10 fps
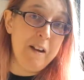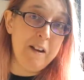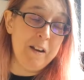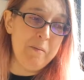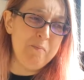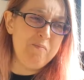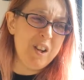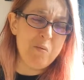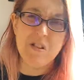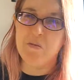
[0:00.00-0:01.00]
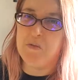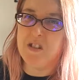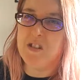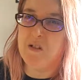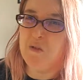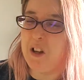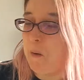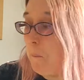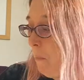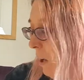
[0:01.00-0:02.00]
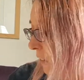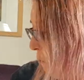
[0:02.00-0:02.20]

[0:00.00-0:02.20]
There was some other stuff that I might have